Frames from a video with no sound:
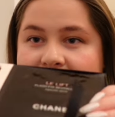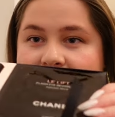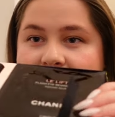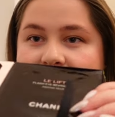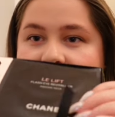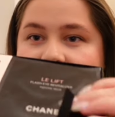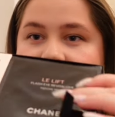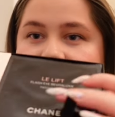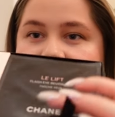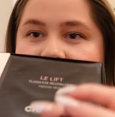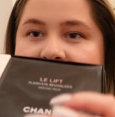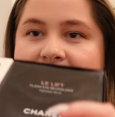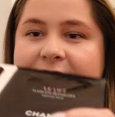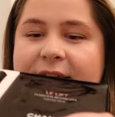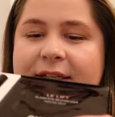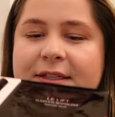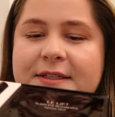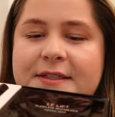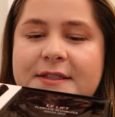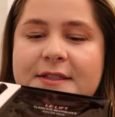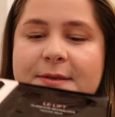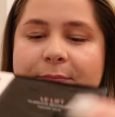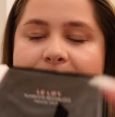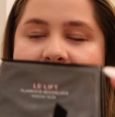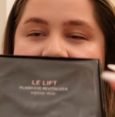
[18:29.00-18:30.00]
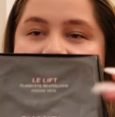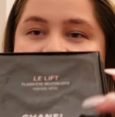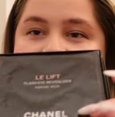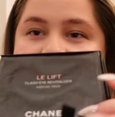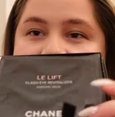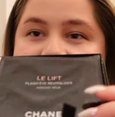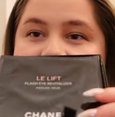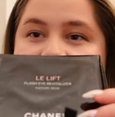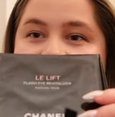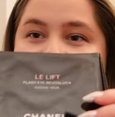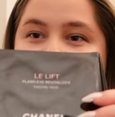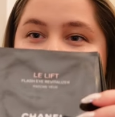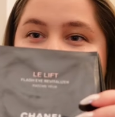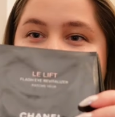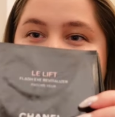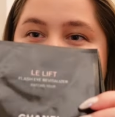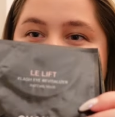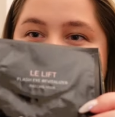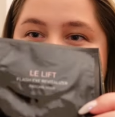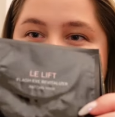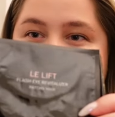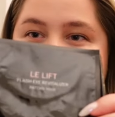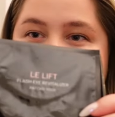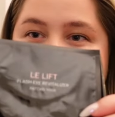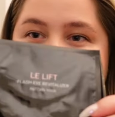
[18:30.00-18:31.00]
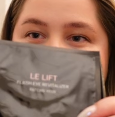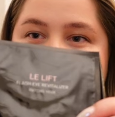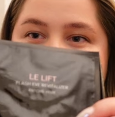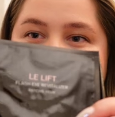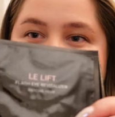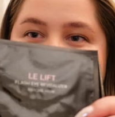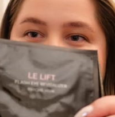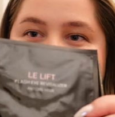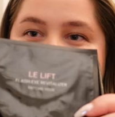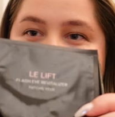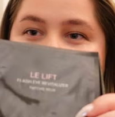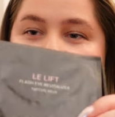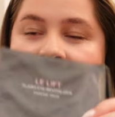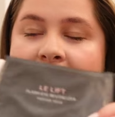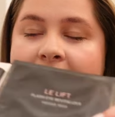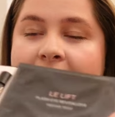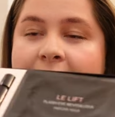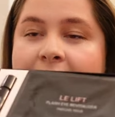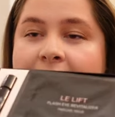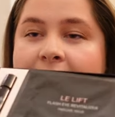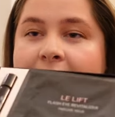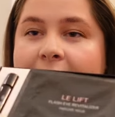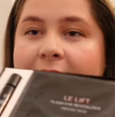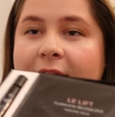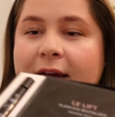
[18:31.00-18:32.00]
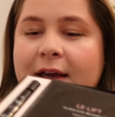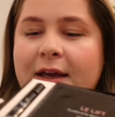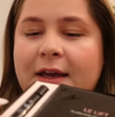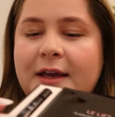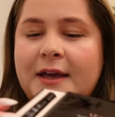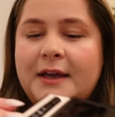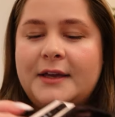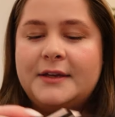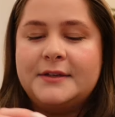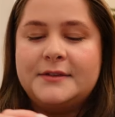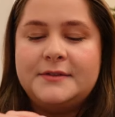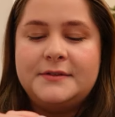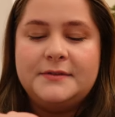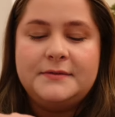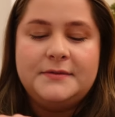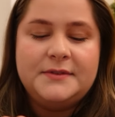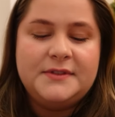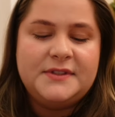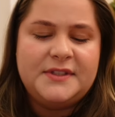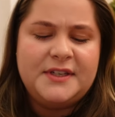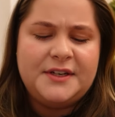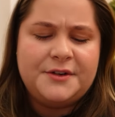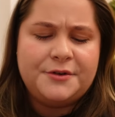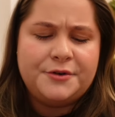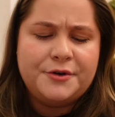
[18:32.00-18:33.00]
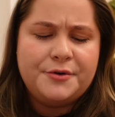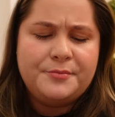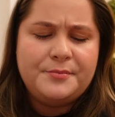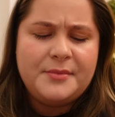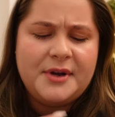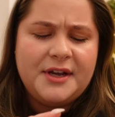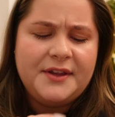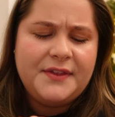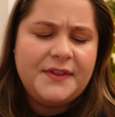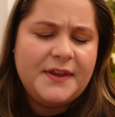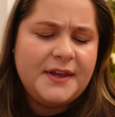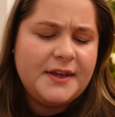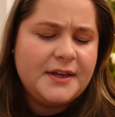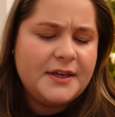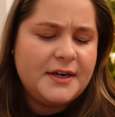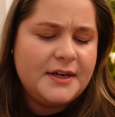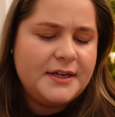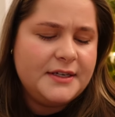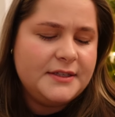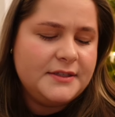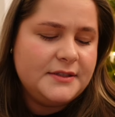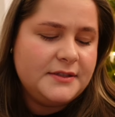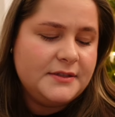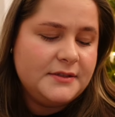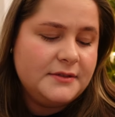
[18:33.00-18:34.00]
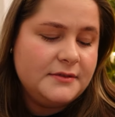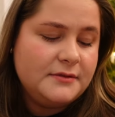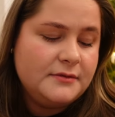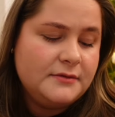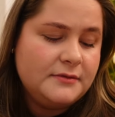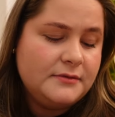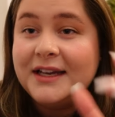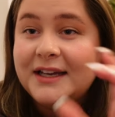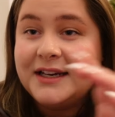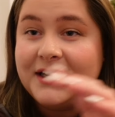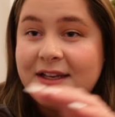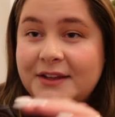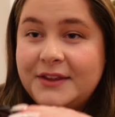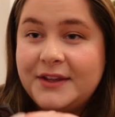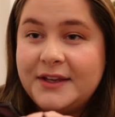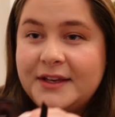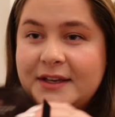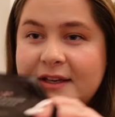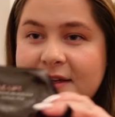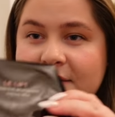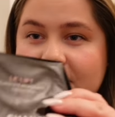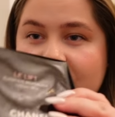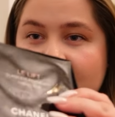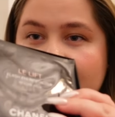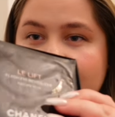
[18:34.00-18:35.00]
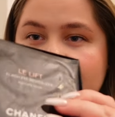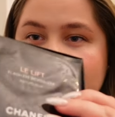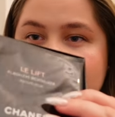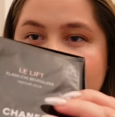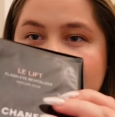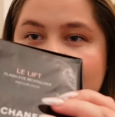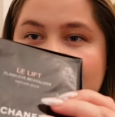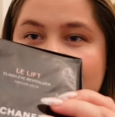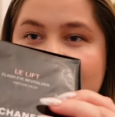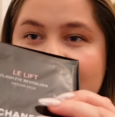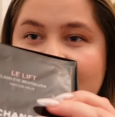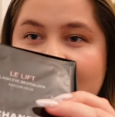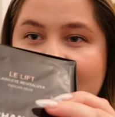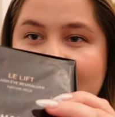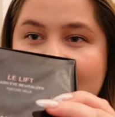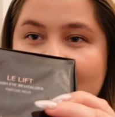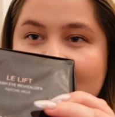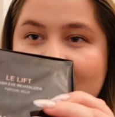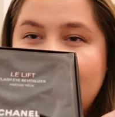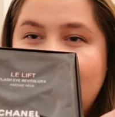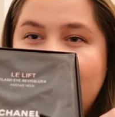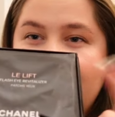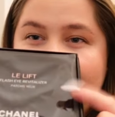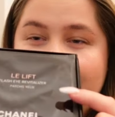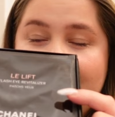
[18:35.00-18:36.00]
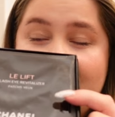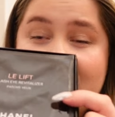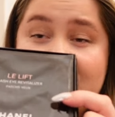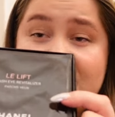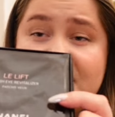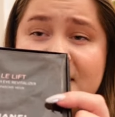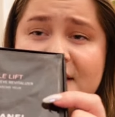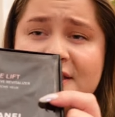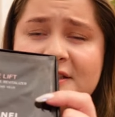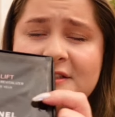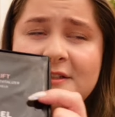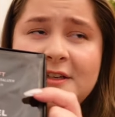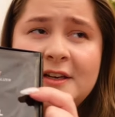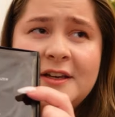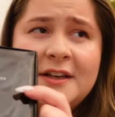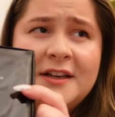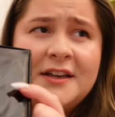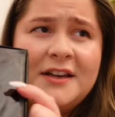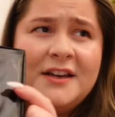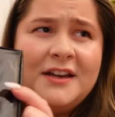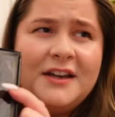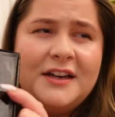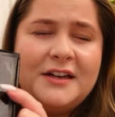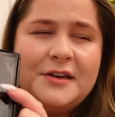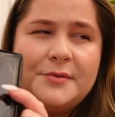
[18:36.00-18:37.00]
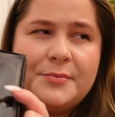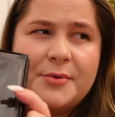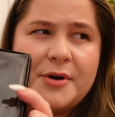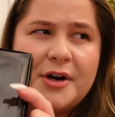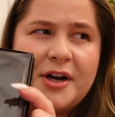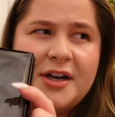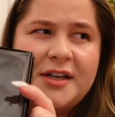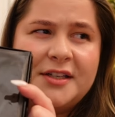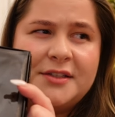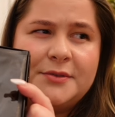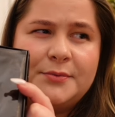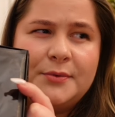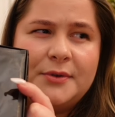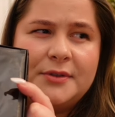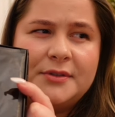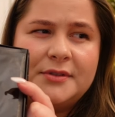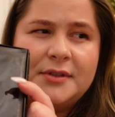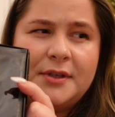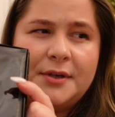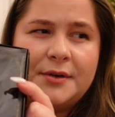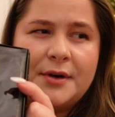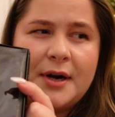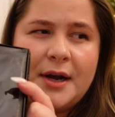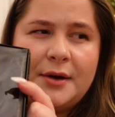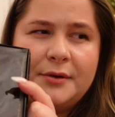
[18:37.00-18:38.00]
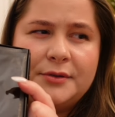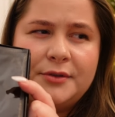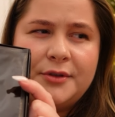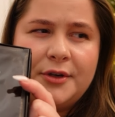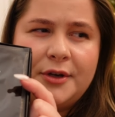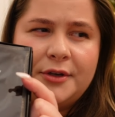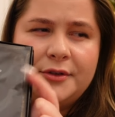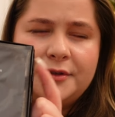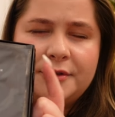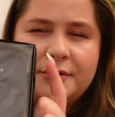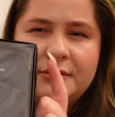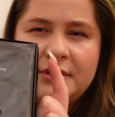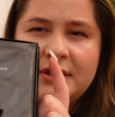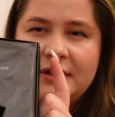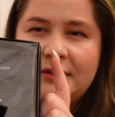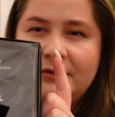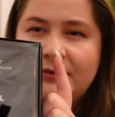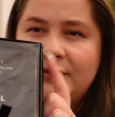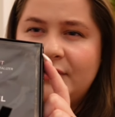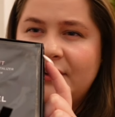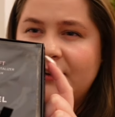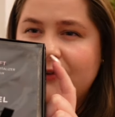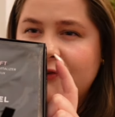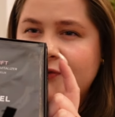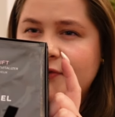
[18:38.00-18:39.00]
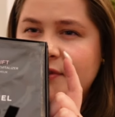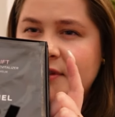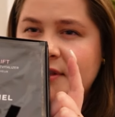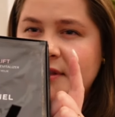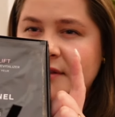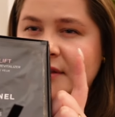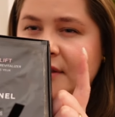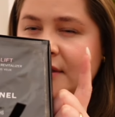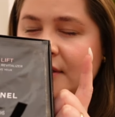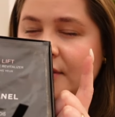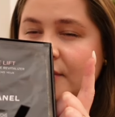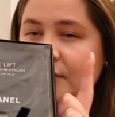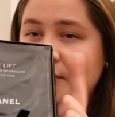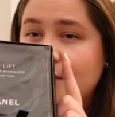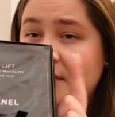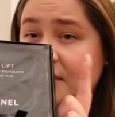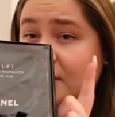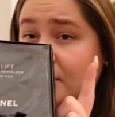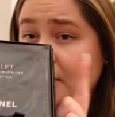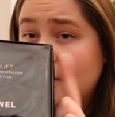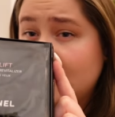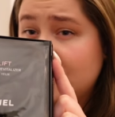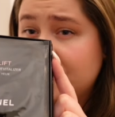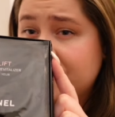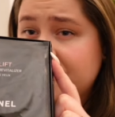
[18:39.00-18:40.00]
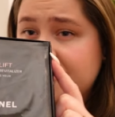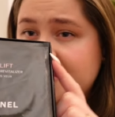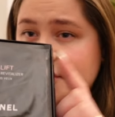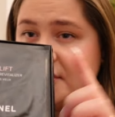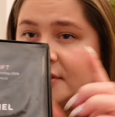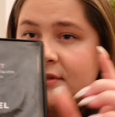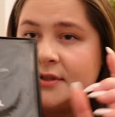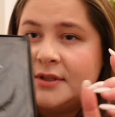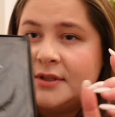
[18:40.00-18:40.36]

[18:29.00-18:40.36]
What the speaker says: here is the patches and also the serum, I think it is. And I think it comes with 10 eye patches. And the price was around $150.